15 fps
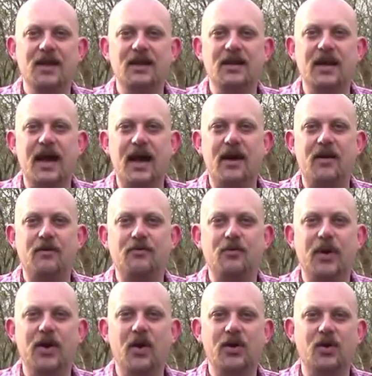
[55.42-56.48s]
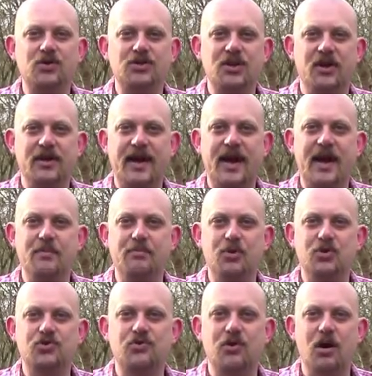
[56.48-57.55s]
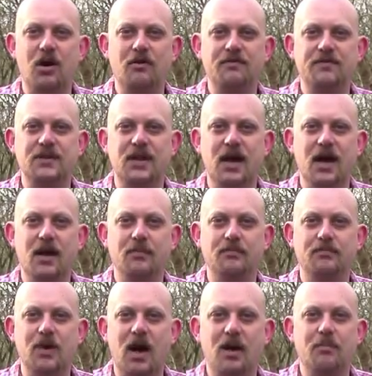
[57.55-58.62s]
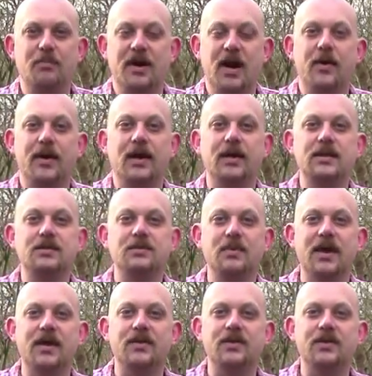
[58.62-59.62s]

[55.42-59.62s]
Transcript: Now when I got started out in bushcraft, unbeknowingly to me at the